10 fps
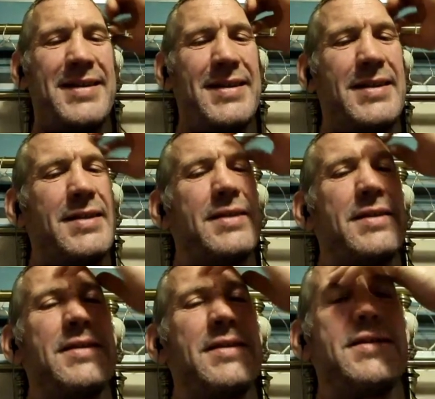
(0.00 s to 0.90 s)
So,
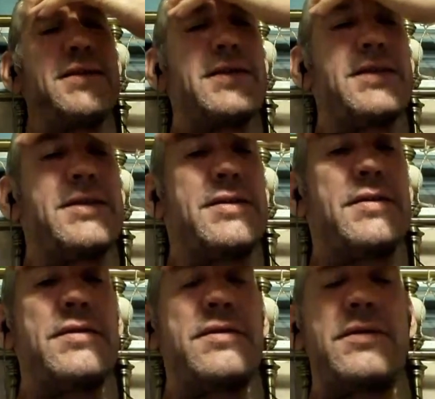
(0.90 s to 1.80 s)
give
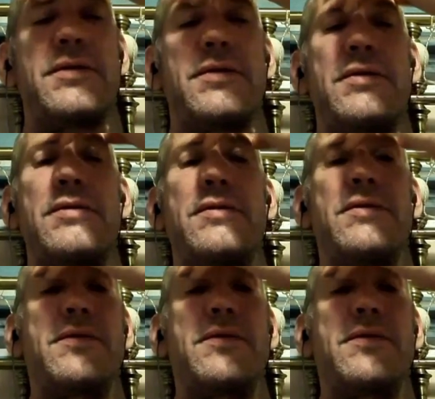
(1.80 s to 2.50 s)
us the story of the